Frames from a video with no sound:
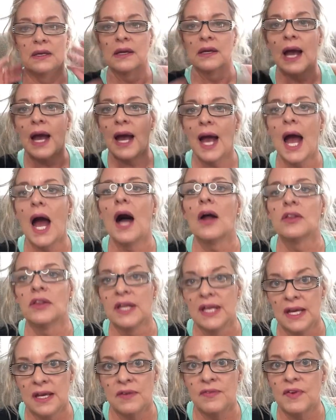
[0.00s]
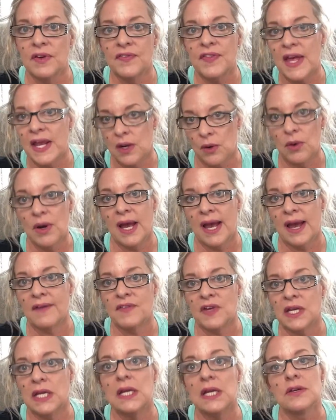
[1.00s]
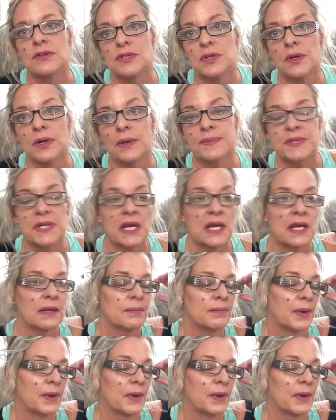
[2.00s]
I'll live if they don't have any. You see what I'm saying?